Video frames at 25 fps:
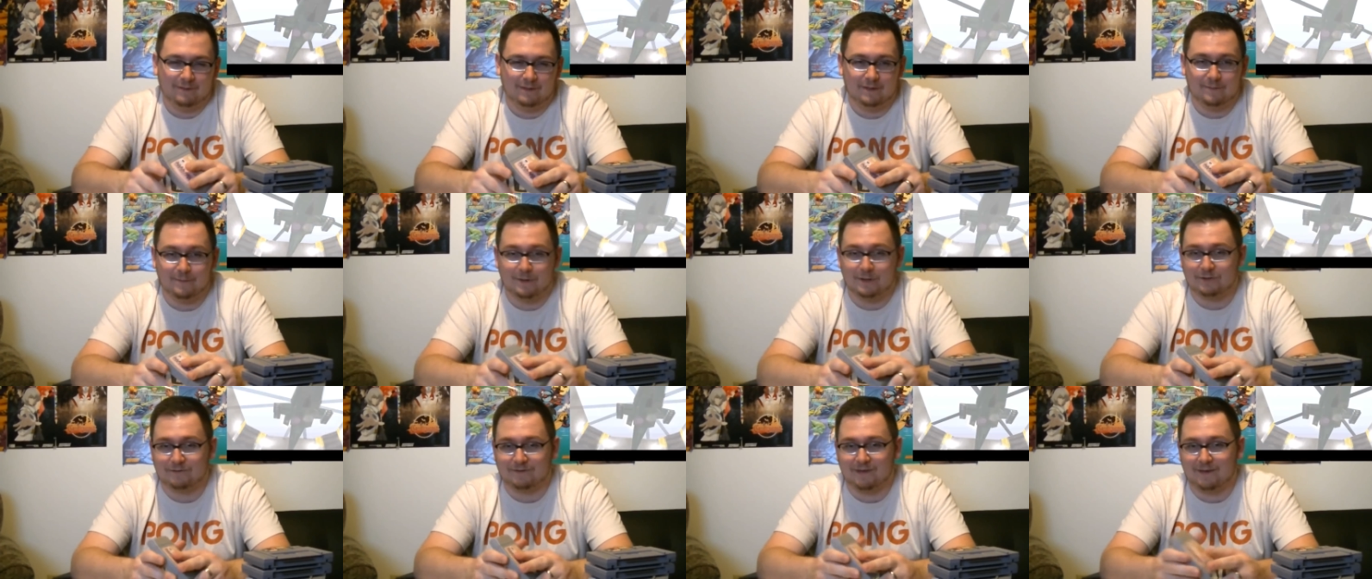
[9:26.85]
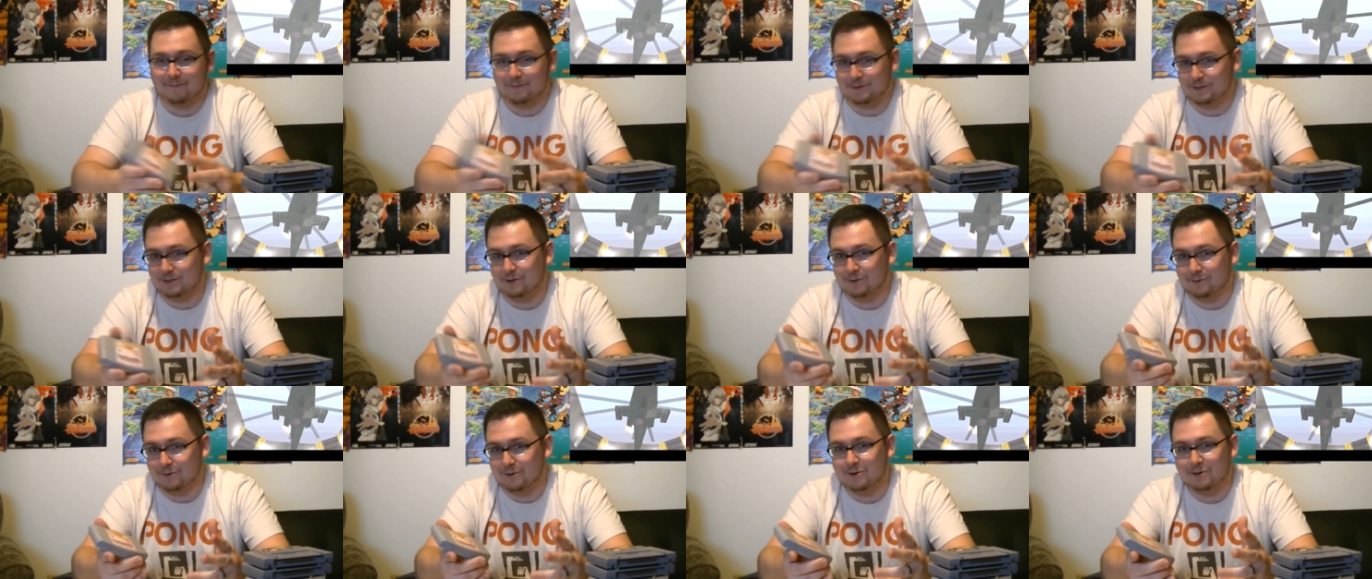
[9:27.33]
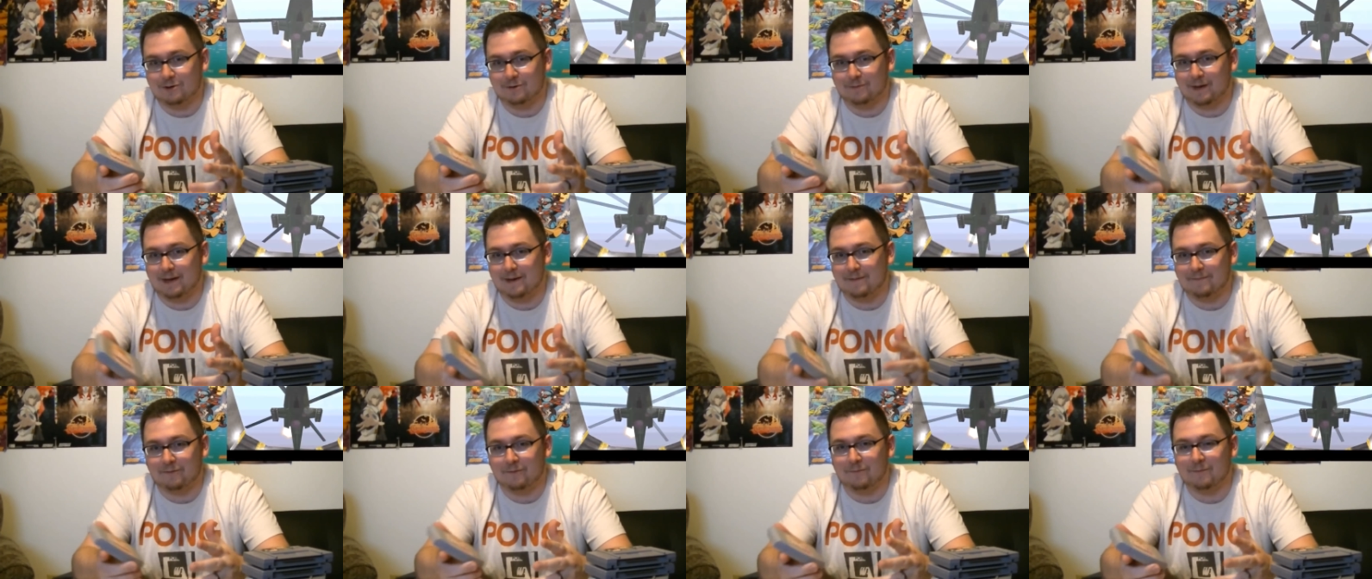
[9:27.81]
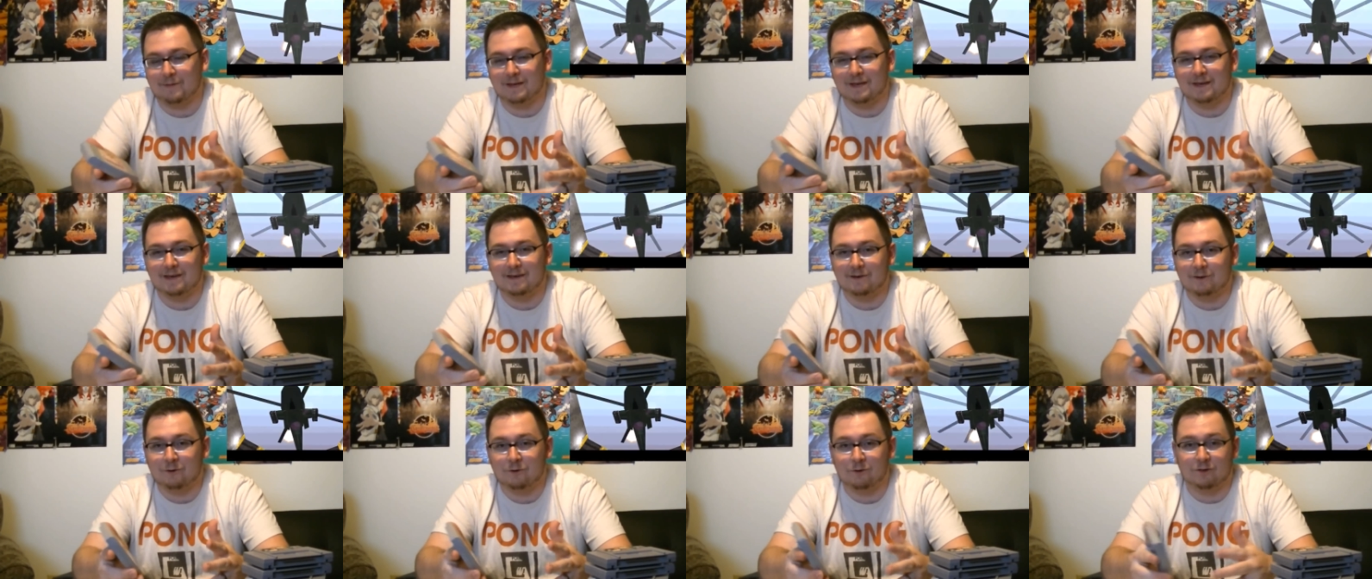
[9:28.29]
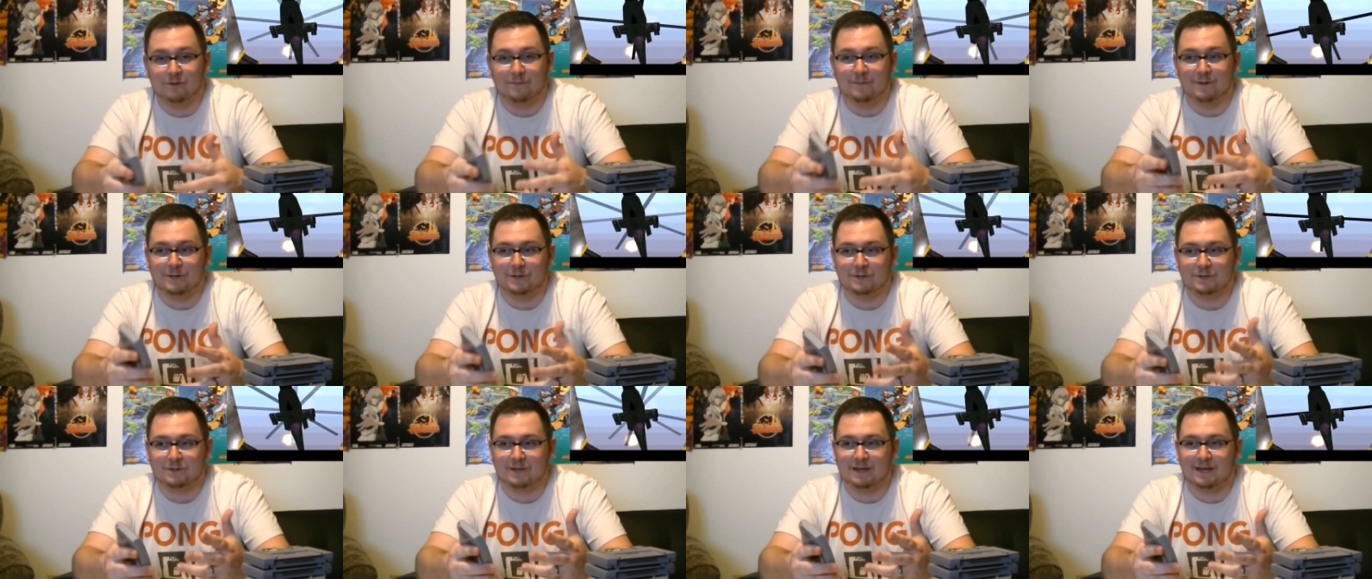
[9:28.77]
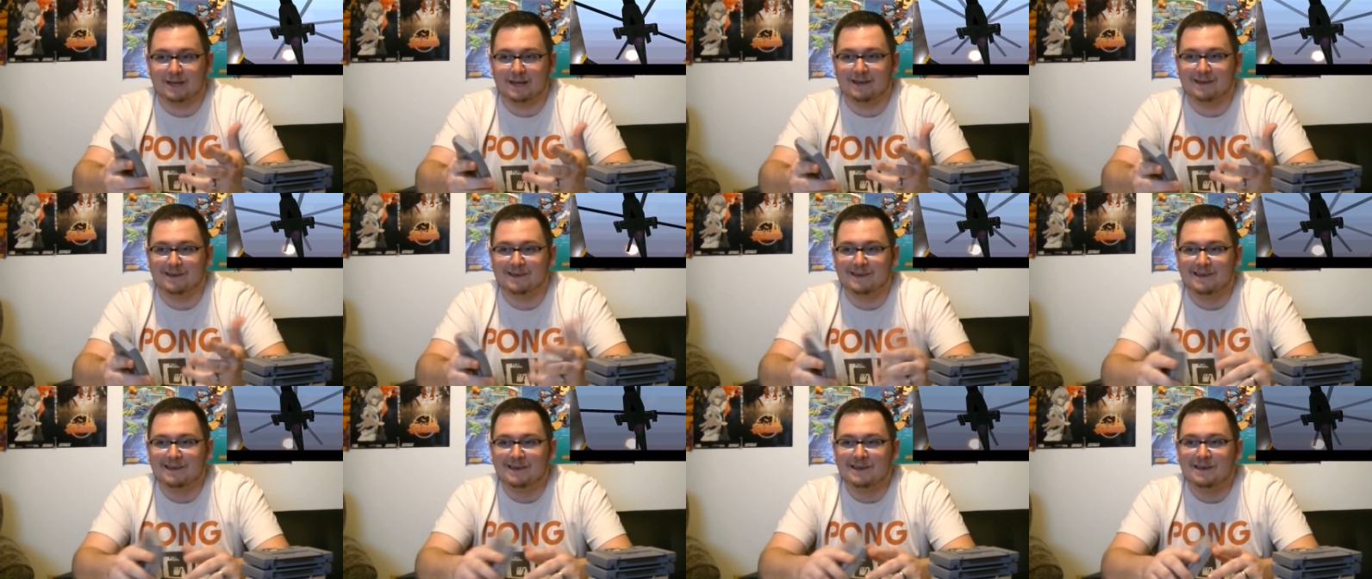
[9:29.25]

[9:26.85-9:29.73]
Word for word: the most famous Duke Nukem game for me, or the most uh,